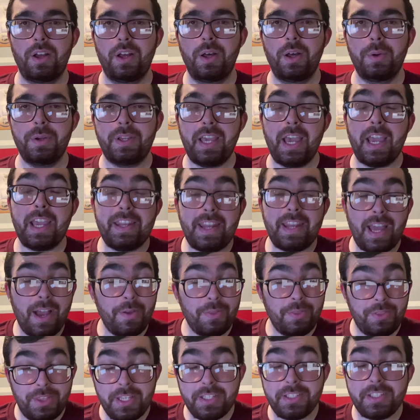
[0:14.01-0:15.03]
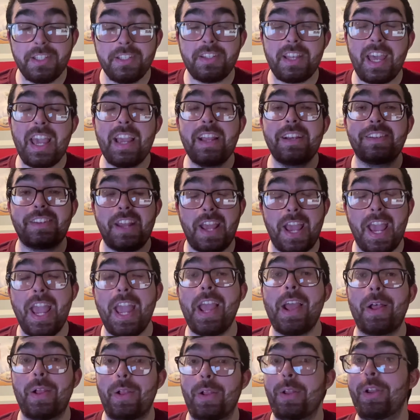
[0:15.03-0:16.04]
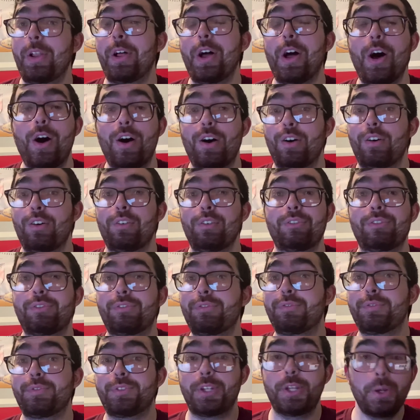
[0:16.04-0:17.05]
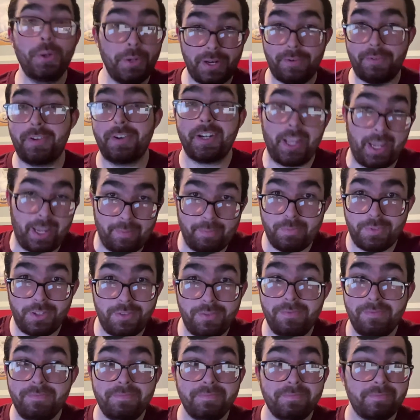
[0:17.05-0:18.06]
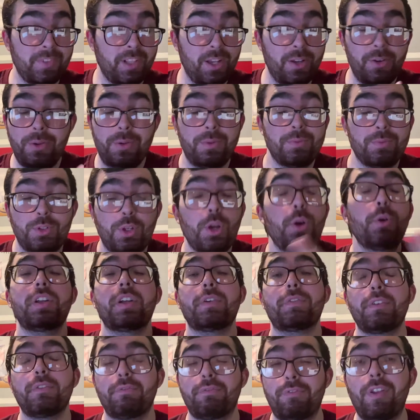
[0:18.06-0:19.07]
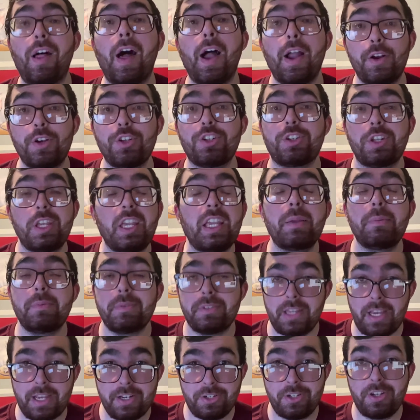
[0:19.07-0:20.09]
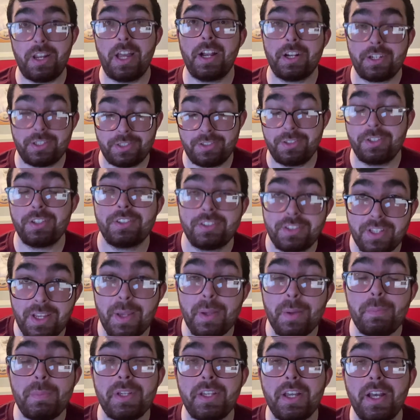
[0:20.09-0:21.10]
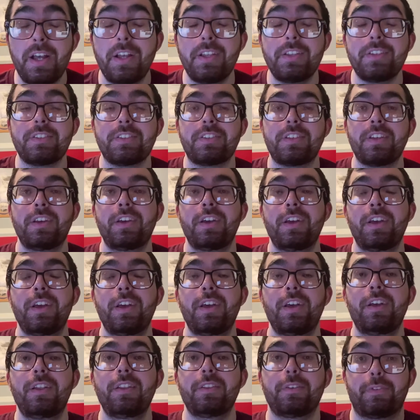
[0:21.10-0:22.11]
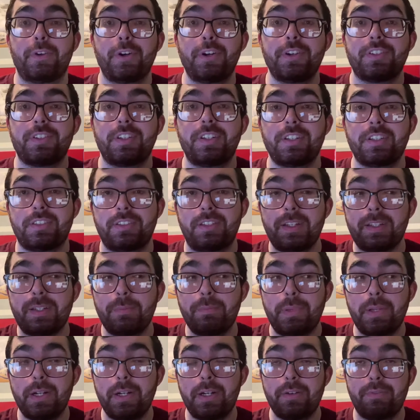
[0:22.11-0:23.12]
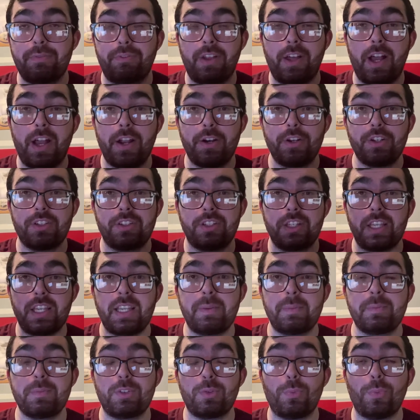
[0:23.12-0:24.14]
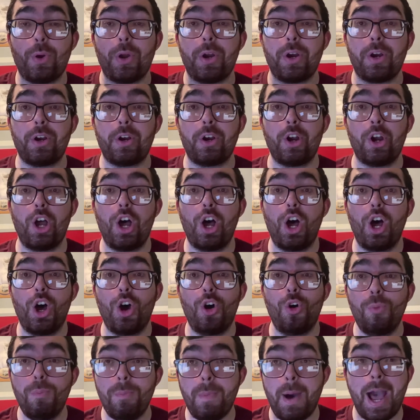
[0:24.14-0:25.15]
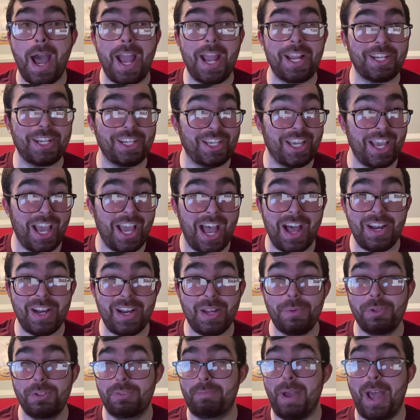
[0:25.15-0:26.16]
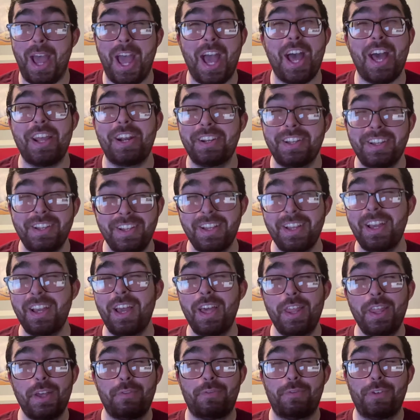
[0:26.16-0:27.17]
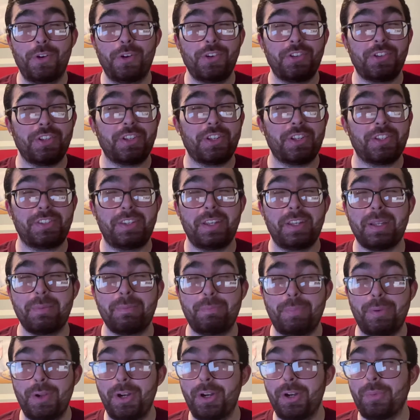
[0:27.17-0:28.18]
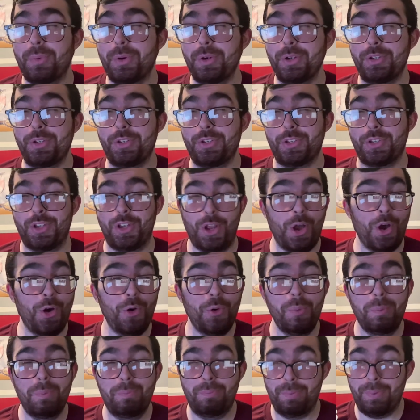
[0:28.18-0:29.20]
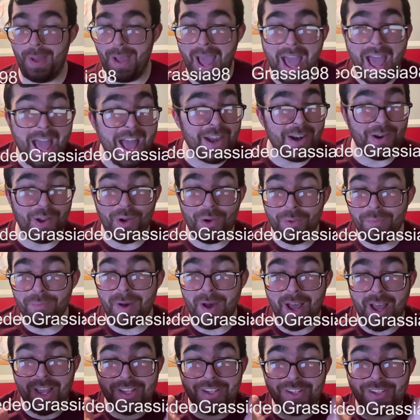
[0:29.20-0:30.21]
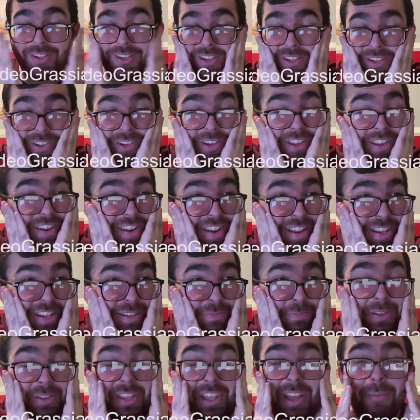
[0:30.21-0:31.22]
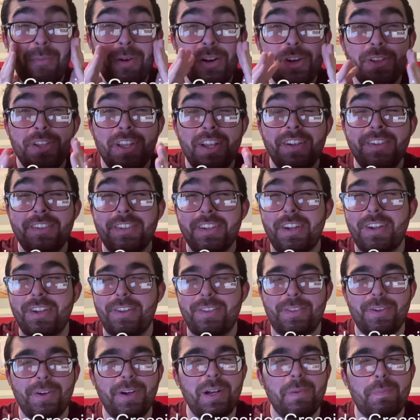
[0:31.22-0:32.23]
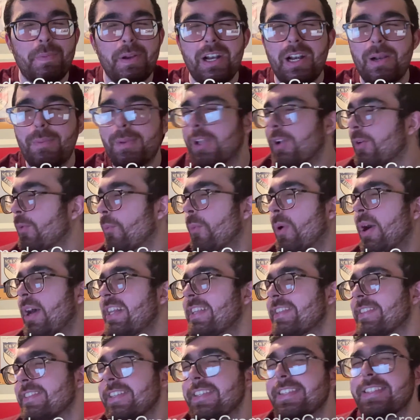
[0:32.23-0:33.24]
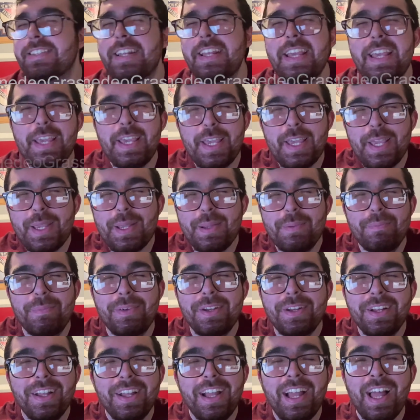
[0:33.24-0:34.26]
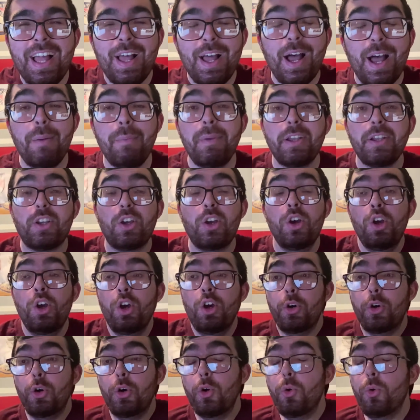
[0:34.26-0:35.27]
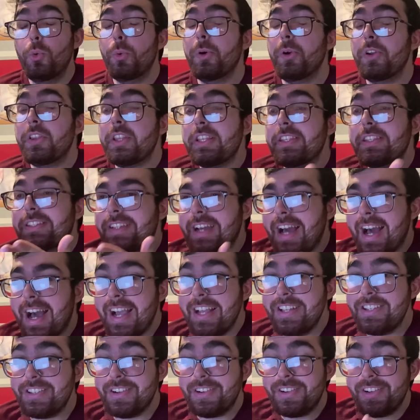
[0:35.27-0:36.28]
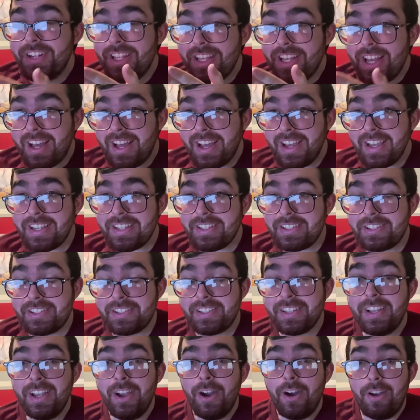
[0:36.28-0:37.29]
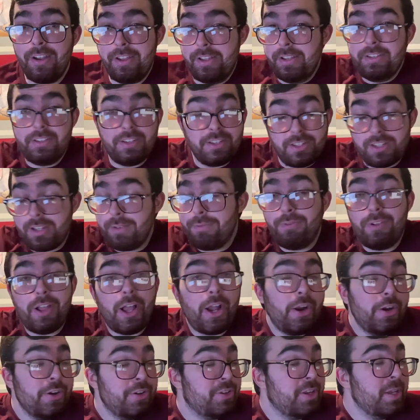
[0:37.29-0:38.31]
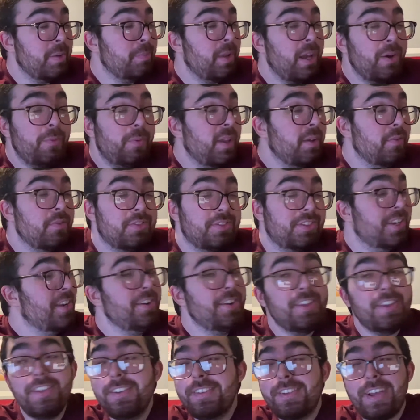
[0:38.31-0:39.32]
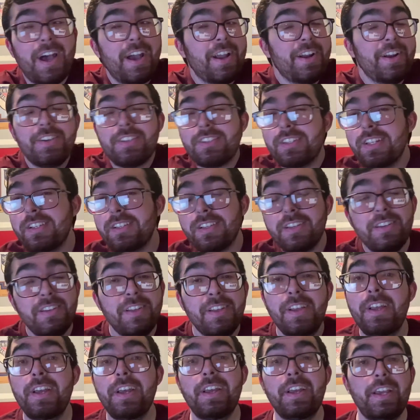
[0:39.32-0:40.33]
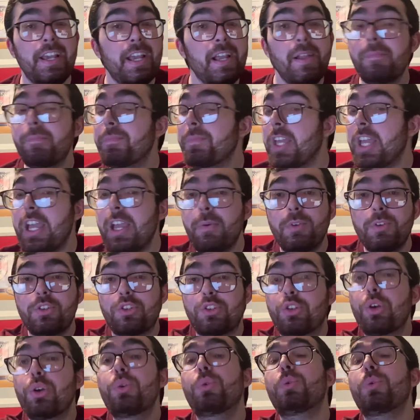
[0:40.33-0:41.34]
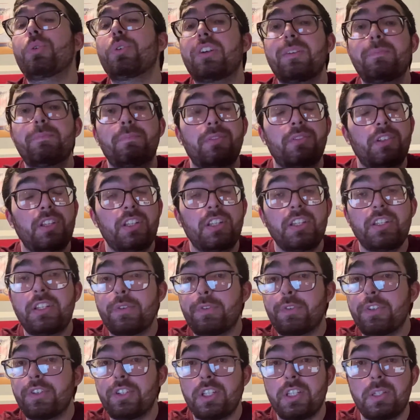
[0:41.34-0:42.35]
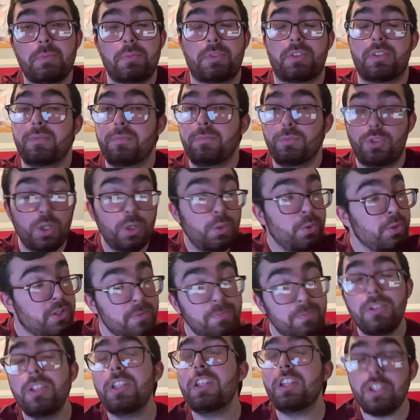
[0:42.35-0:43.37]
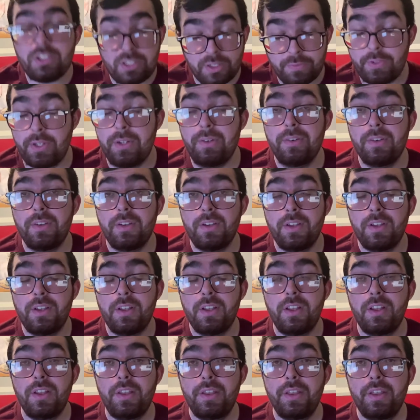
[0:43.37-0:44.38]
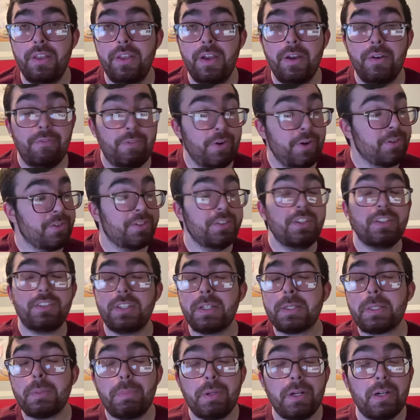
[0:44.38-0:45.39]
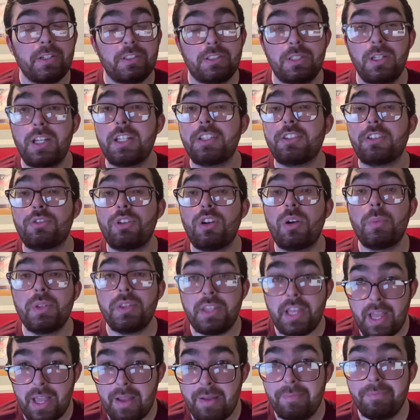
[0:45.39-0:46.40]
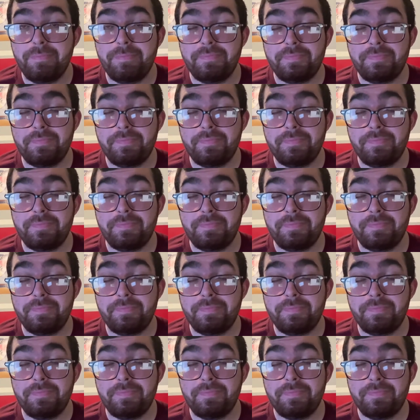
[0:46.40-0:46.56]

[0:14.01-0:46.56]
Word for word: Okay, now this is a tale of two different games. Well, two different Flyers teams, I should actually say, because the first and the second period Flyers teams were, oh my god, it was bad. The first and the second period were so bad, oh my goodness. But then when you get into the third period, I'm like, what is this team? I'm like, who were these guys on the ice? Is this the Flyers team that we have seen the entire season? It it was two completely different teams. Two completely different first and the second period. So let's start with that.